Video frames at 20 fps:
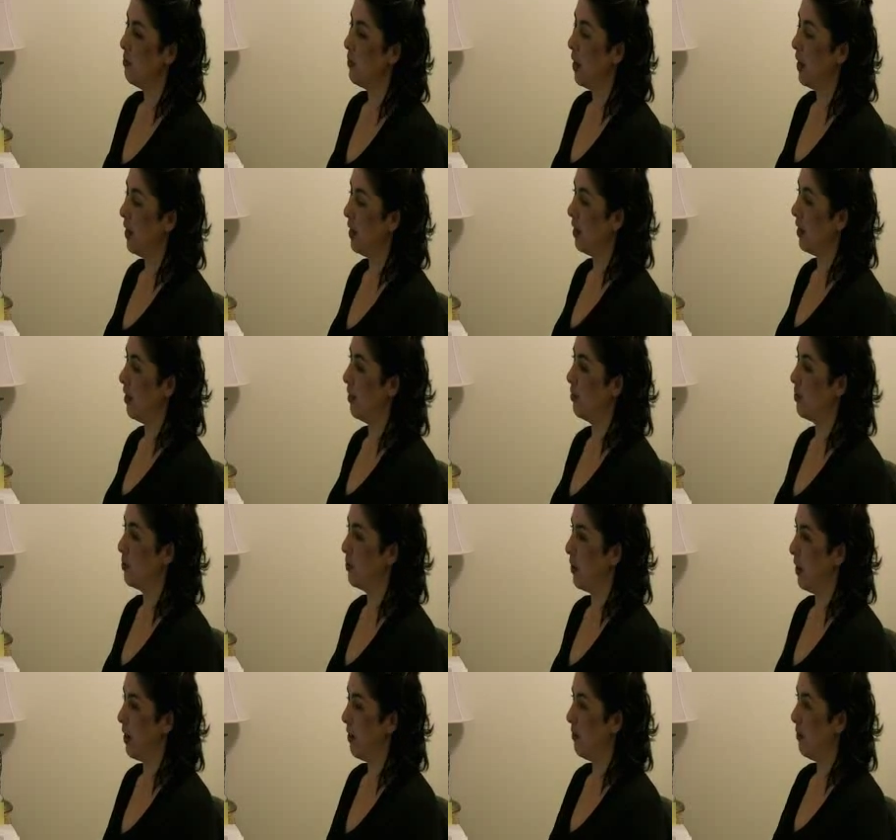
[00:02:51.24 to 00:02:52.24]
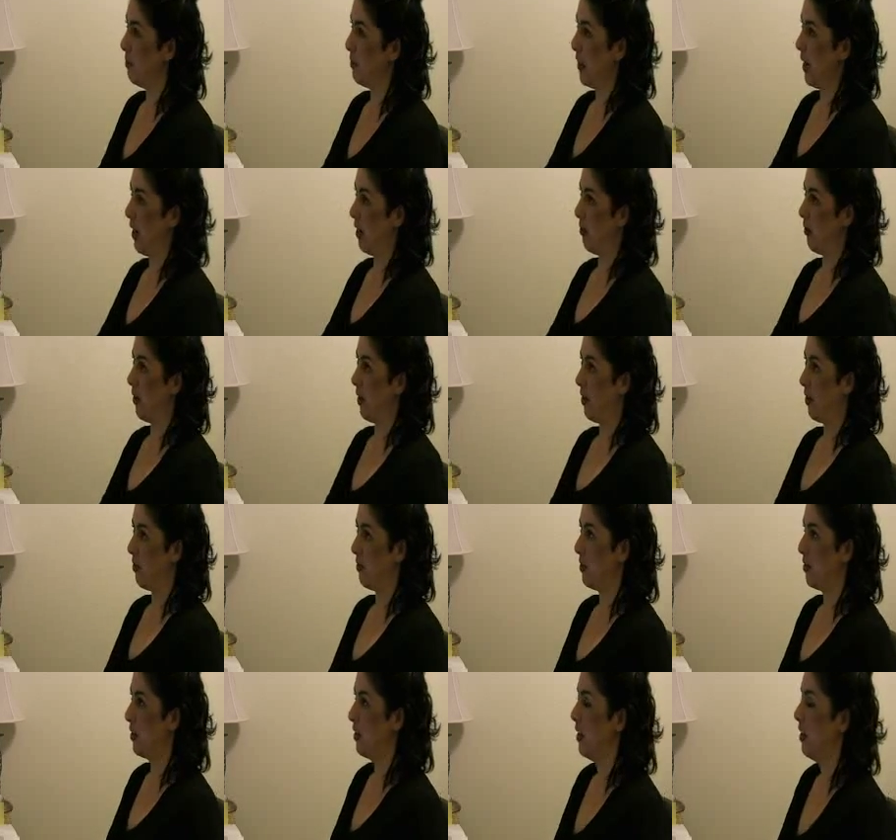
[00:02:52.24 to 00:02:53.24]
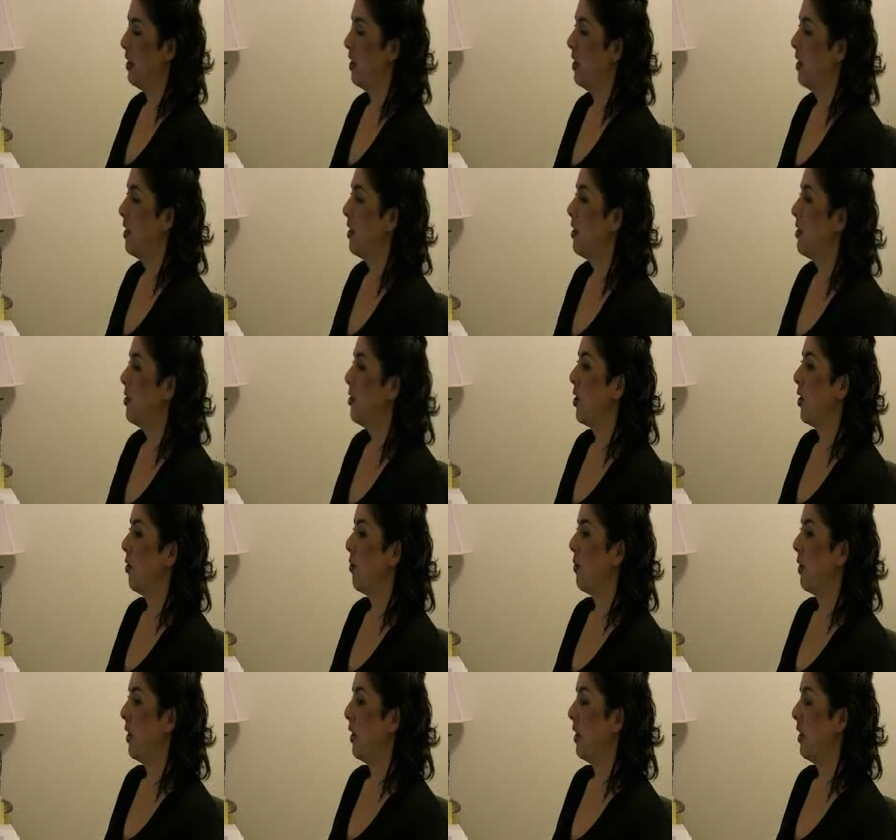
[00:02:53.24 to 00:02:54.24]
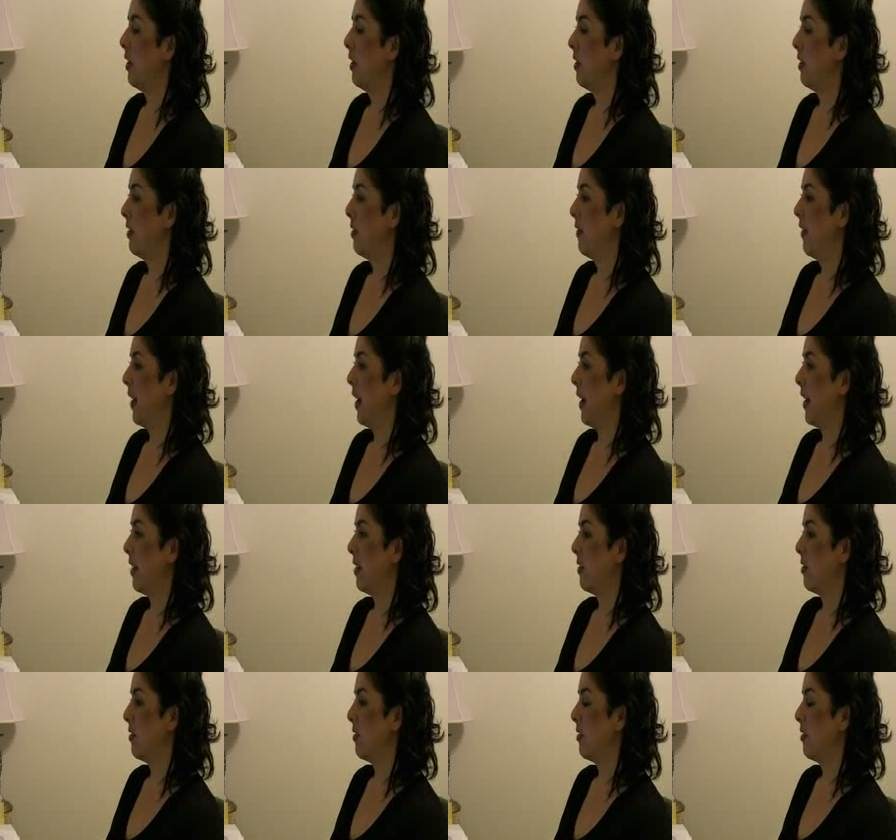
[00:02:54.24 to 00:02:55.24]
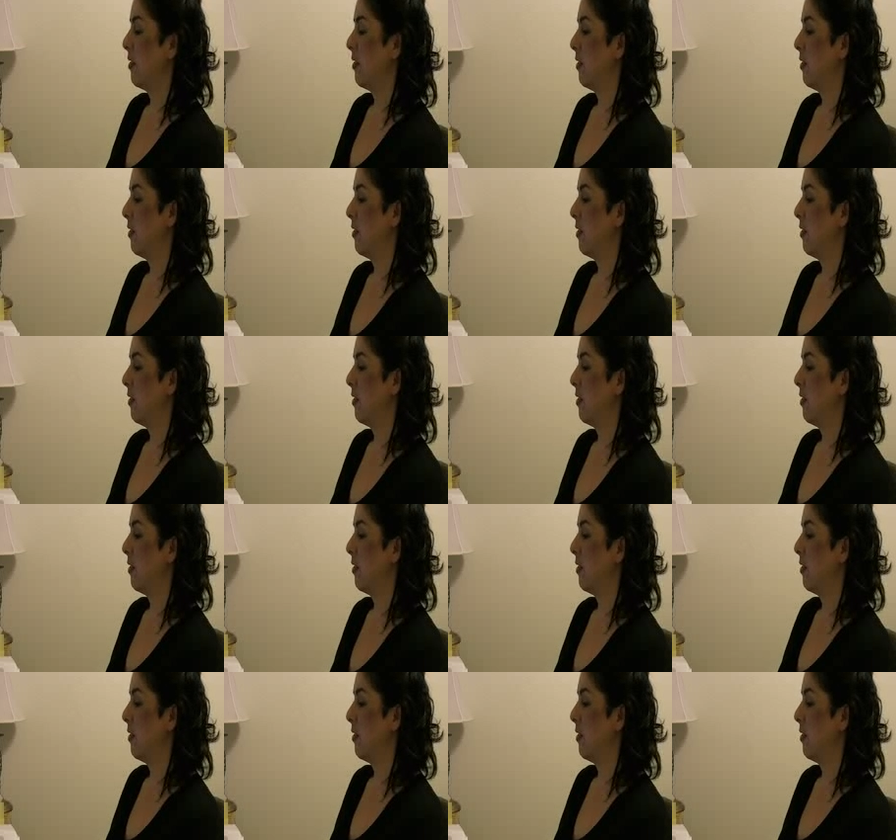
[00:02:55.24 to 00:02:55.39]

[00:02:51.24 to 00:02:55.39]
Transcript: But I also have the background knowing that